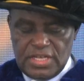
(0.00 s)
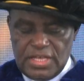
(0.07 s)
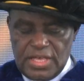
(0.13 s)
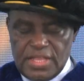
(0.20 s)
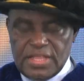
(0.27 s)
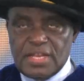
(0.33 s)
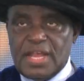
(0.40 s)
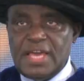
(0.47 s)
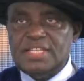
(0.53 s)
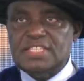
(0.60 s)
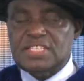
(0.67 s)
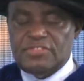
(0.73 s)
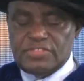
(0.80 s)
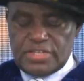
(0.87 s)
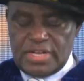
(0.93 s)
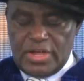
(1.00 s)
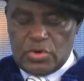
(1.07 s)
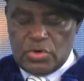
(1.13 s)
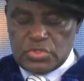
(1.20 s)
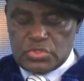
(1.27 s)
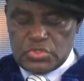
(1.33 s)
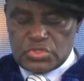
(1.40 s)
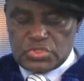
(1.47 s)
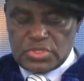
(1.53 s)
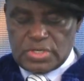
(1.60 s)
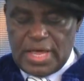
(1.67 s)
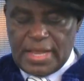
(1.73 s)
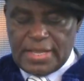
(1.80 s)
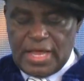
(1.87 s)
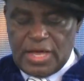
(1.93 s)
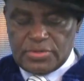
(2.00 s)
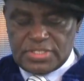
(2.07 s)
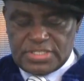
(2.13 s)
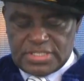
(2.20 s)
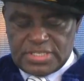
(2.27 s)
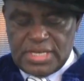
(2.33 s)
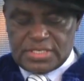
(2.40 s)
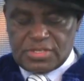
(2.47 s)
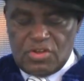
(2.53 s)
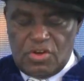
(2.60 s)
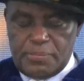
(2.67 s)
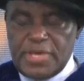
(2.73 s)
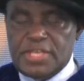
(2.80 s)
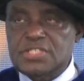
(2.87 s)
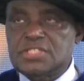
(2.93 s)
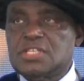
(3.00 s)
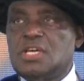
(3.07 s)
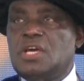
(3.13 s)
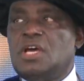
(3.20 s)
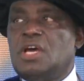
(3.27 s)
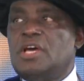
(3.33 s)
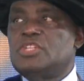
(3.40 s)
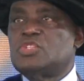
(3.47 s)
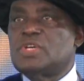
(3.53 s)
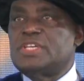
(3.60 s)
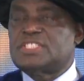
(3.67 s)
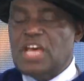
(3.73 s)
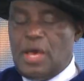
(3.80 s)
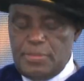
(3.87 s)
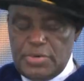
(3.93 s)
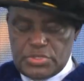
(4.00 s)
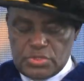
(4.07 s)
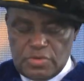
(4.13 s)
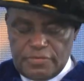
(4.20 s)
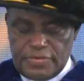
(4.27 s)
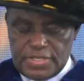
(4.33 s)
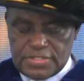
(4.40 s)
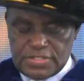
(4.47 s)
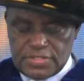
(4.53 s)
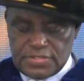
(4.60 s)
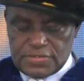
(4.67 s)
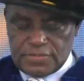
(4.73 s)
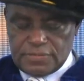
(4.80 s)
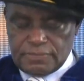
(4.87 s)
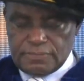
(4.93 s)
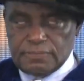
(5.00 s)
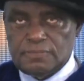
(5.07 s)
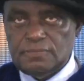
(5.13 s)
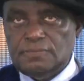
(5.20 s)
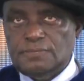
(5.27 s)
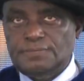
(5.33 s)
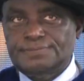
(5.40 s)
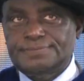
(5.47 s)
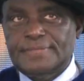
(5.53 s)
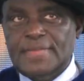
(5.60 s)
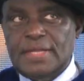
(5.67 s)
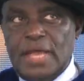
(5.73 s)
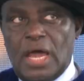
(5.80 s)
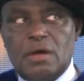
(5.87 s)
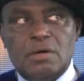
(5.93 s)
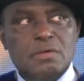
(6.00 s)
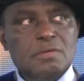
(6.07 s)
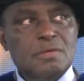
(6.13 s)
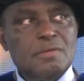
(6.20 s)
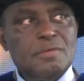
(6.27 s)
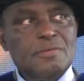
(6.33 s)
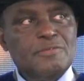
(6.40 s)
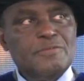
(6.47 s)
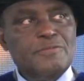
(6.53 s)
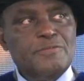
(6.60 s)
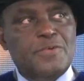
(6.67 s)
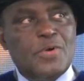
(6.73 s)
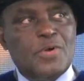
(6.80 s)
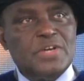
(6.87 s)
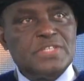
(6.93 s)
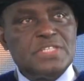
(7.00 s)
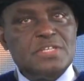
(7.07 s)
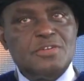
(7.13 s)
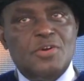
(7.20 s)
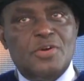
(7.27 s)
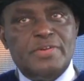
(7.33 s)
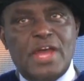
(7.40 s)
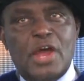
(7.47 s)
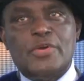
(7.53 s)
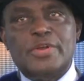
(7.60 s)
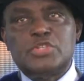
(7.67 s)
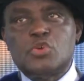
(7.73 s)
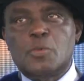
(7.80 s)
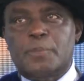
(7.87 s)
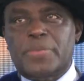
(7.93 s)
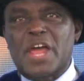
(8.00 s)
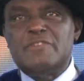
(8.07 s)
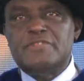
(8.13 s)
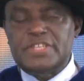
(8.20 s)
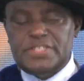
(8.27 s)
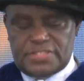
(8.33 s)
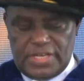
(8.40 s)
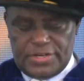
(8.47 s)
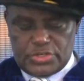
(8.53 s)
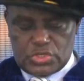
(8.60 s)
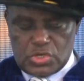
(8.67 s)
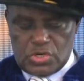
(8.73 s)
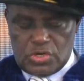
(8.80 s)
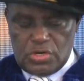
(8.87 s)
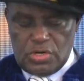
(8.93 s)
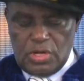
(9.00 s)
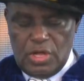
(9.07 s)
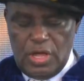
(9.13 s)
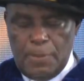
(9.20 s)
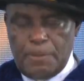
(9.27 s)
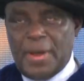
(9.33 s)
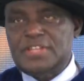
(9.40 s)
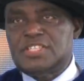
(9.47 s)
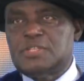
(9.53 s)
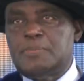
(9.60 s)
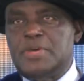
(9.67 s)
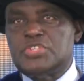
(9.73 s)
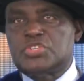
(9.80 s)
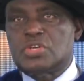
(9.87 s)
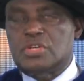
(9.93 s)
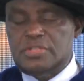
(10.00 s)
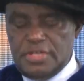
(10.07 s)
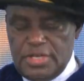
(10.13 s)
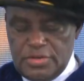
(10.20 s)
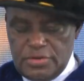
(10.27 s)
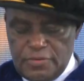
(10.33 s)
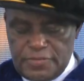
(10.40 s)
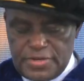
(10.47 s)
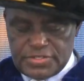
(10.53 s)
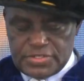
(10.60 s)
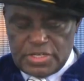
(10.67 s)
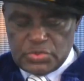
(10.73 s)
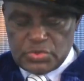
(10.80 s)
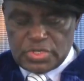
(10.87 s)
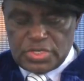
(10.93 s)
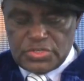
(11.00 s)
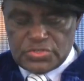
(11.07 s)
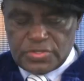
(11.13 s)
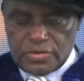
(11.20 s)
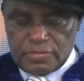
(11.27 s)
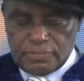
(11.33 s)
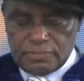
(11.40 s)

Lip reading: in the 1979 Constitution allowed state governments to establish universities. Now, focusing on narrowing to private sector participation in university education.